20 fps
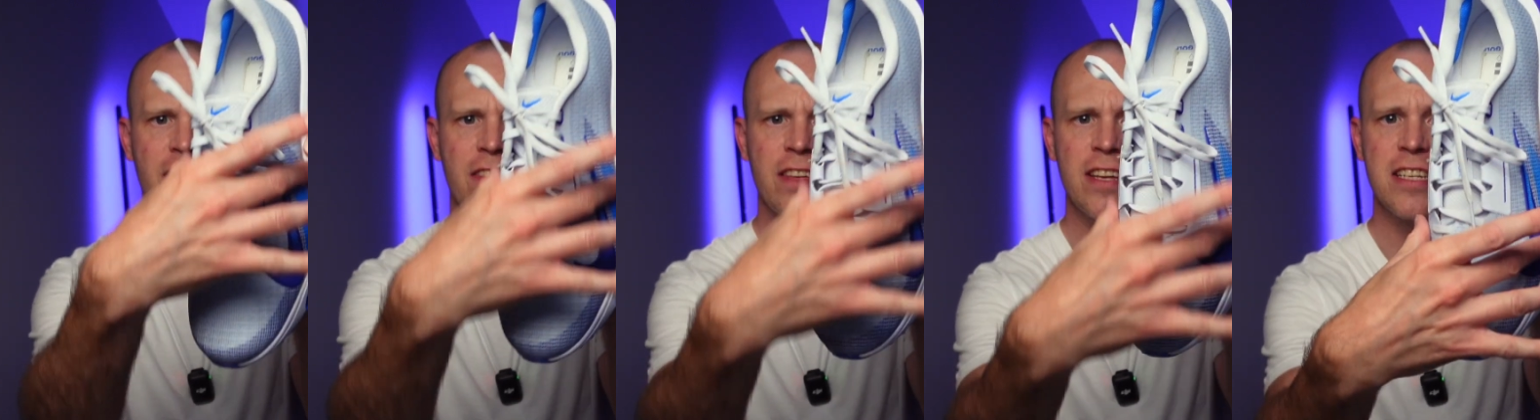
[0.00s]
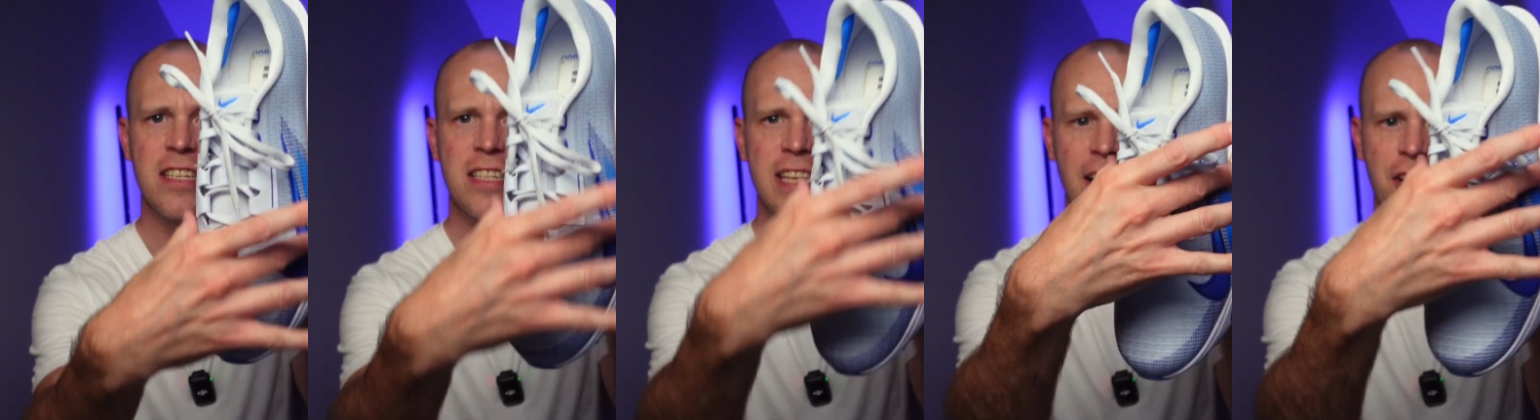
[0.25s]

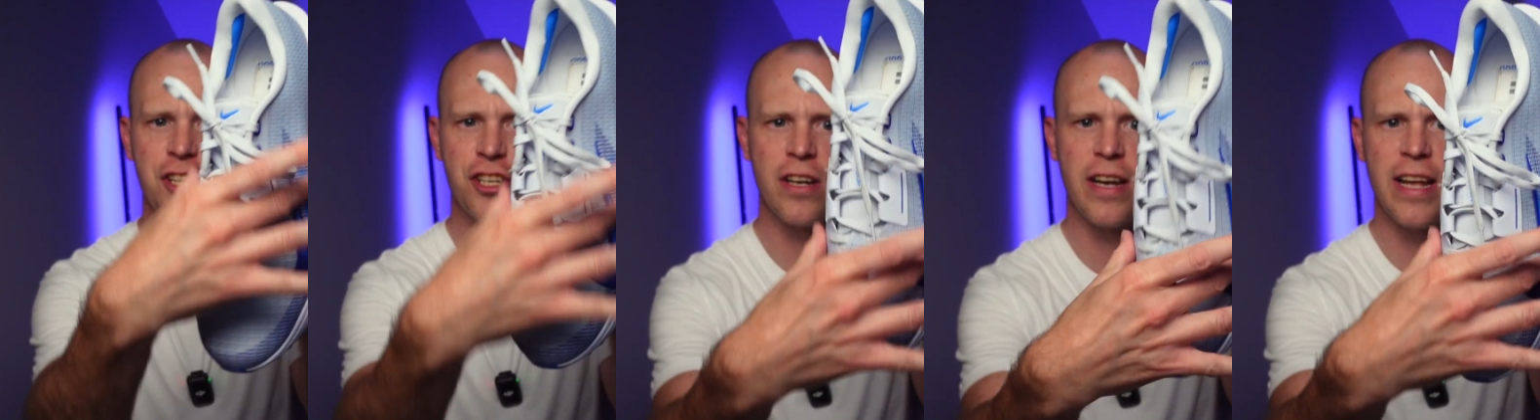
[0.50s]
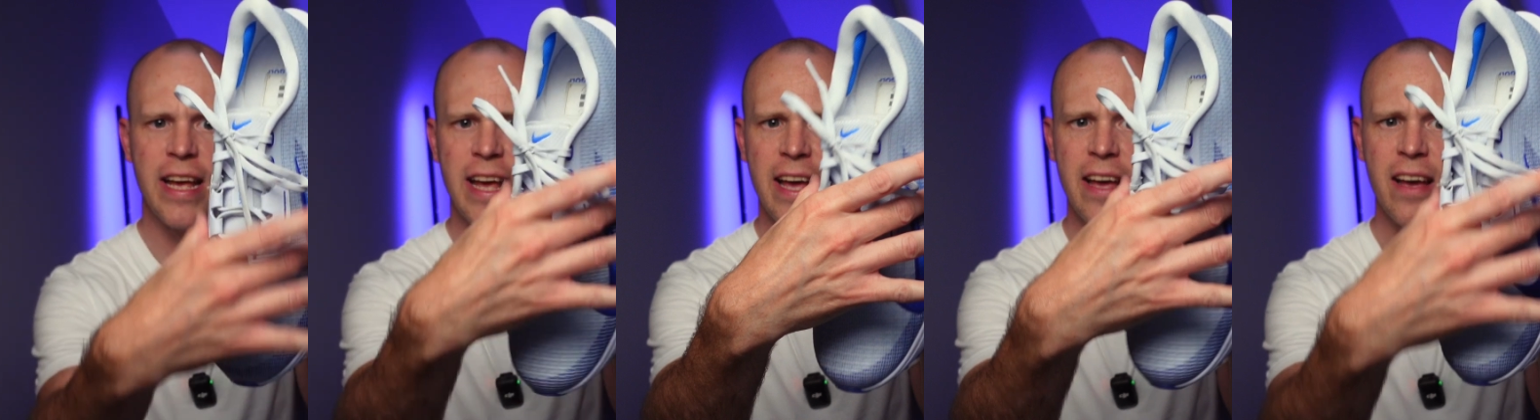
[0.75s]
this section
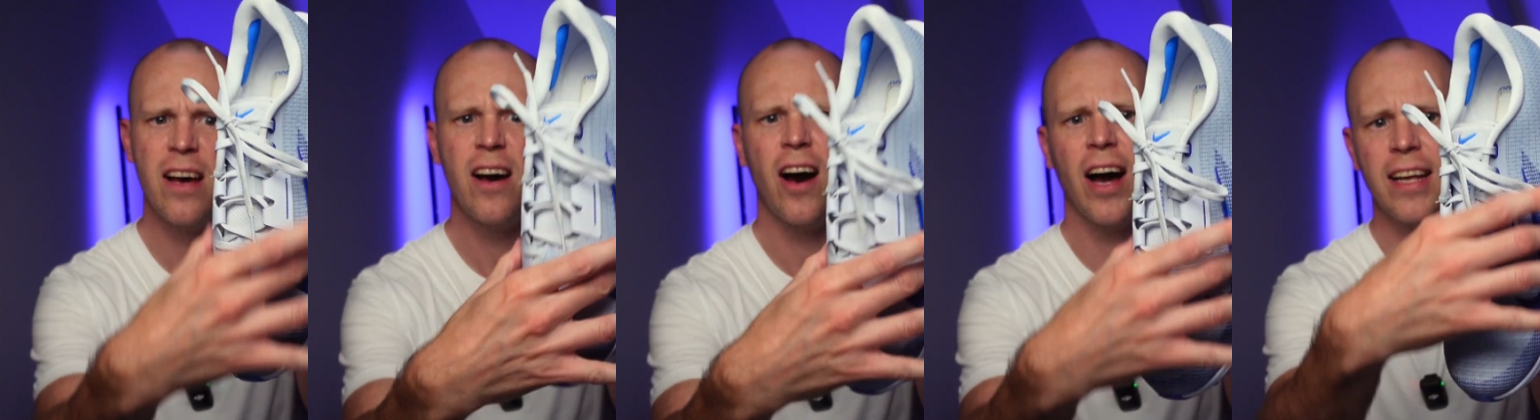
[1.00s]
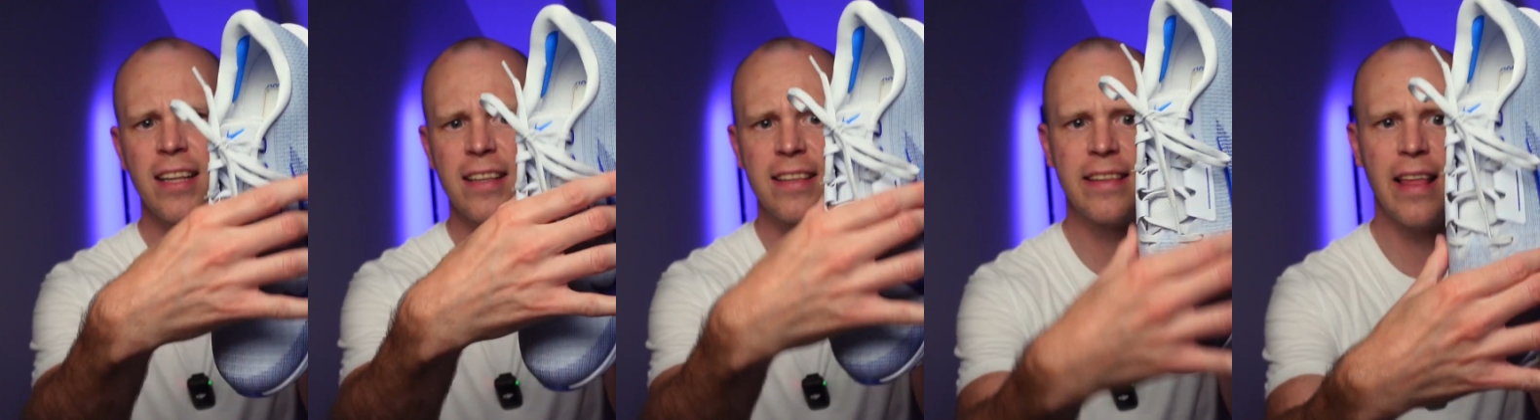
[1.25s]
here, I
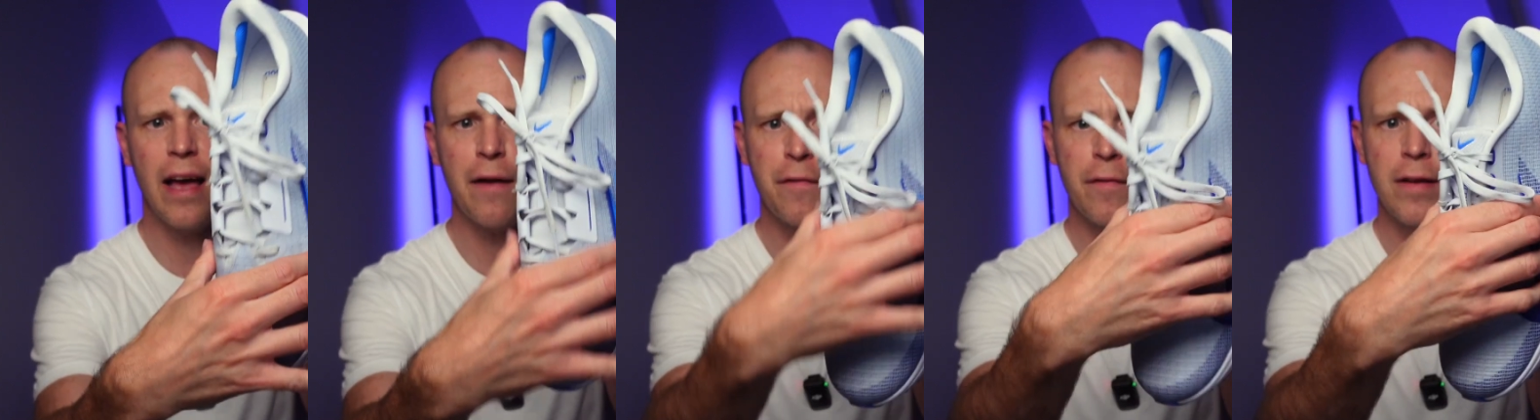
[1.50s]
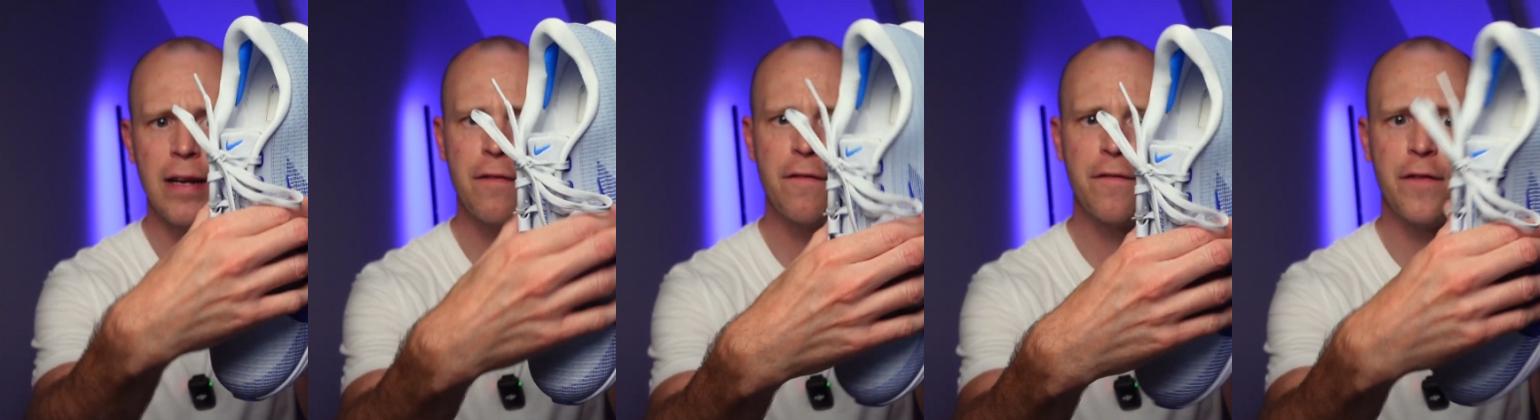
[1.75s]
can
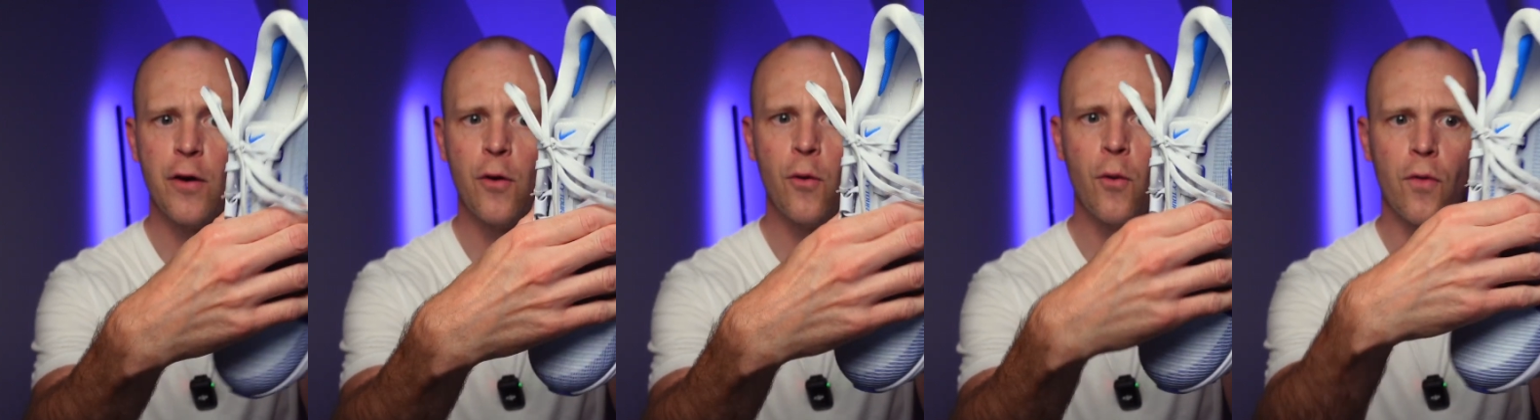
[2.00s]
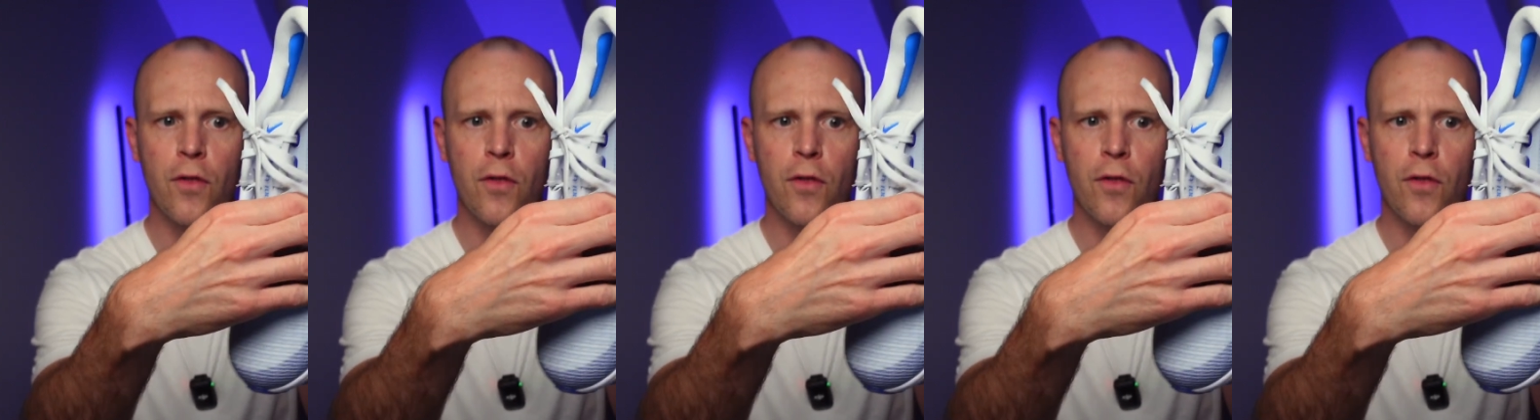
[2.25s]
definitely feel